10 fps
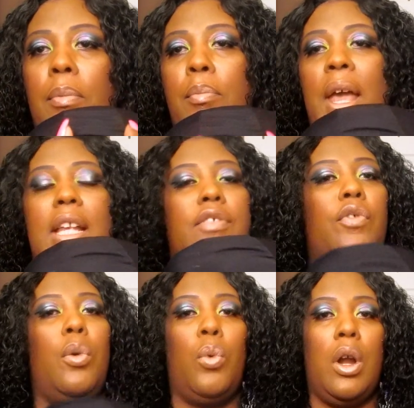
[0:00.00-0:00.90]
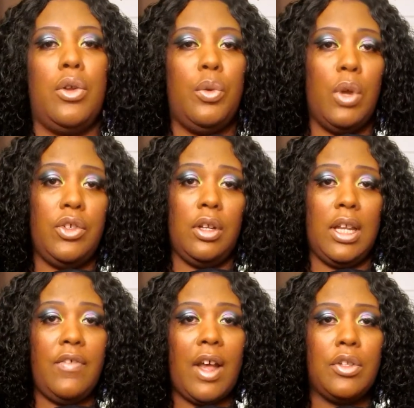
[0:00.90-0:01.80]
base for where you want your
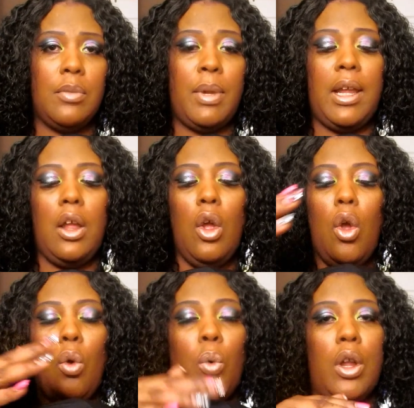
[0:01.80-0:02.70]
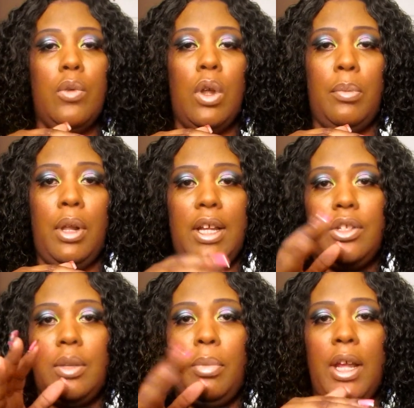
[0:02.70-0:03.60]
leave out to be, where you want to
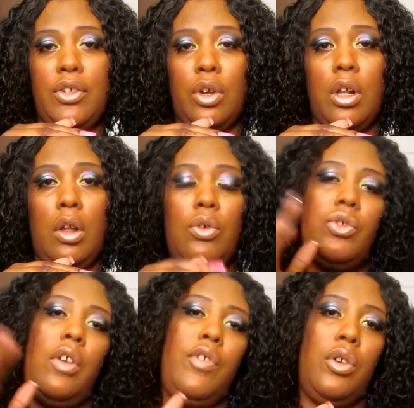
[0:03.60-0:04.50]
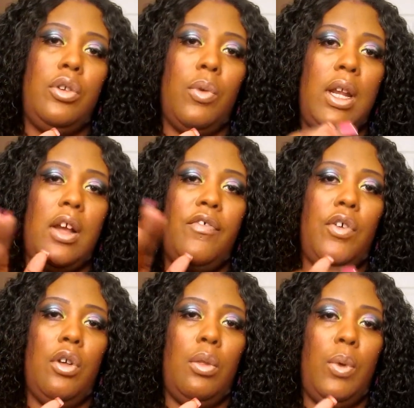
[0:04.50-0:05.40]
place your closure if you're doing a
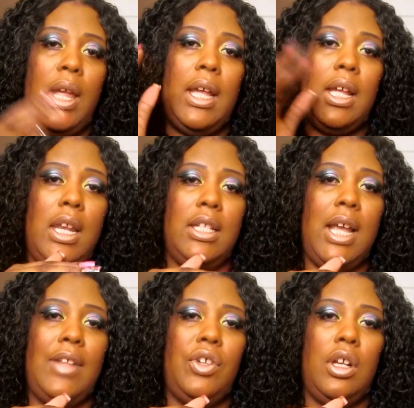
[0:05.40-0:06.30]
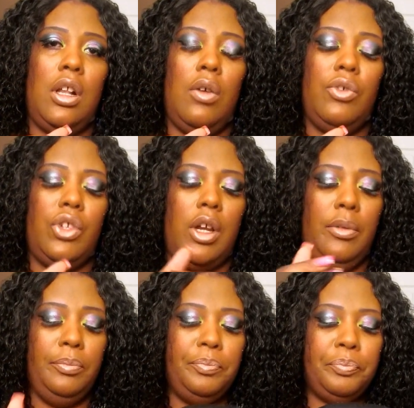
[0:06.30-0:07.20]
full wig and attaching a closure.
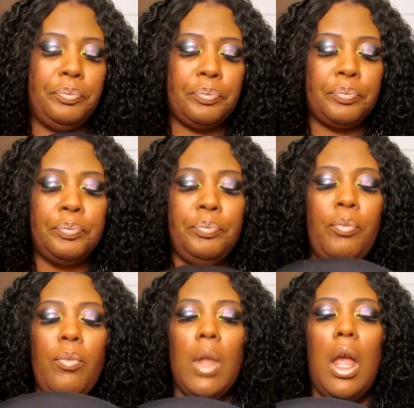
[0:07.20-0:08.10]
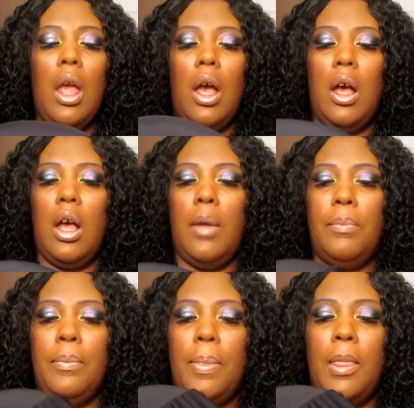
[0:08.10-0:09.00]

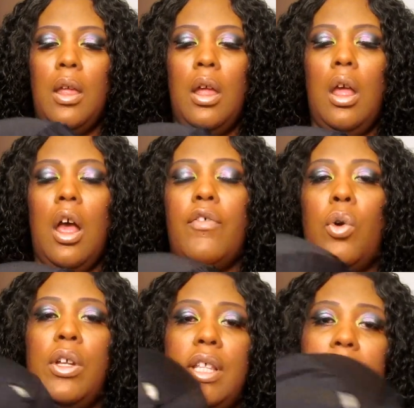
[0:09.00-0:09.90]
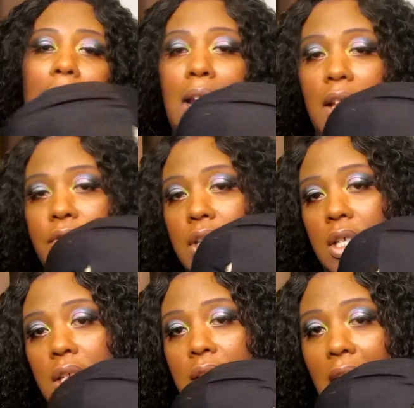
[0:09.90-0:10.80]
Of course, the negative to
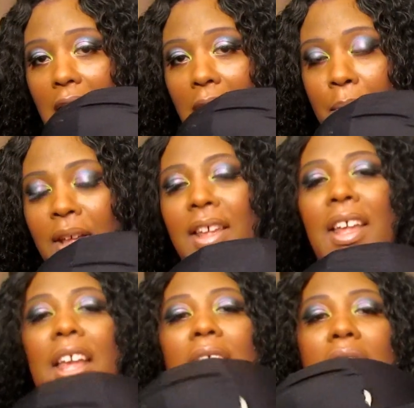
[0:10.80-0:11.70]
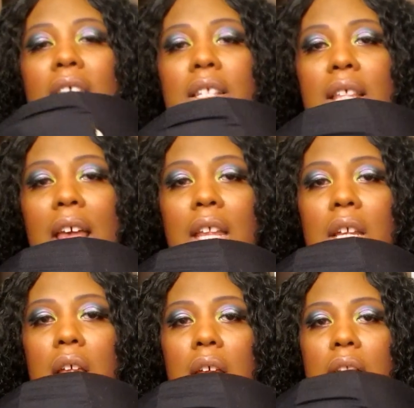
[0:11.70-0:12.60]
this cap is that
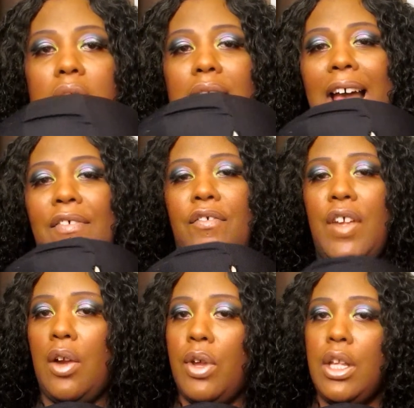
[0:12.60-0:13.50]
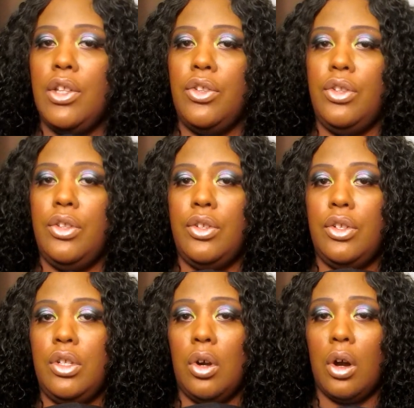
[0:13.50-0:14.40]
it's not very
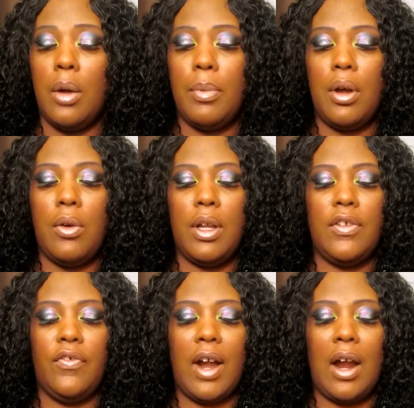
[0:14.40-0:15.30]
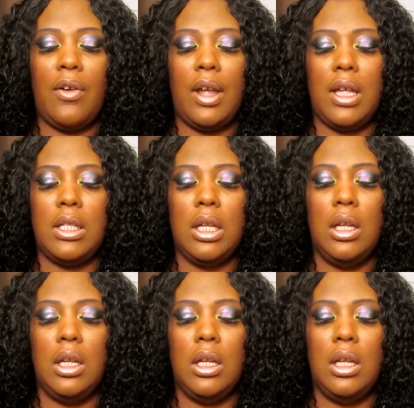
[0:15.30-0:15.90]
durable as far as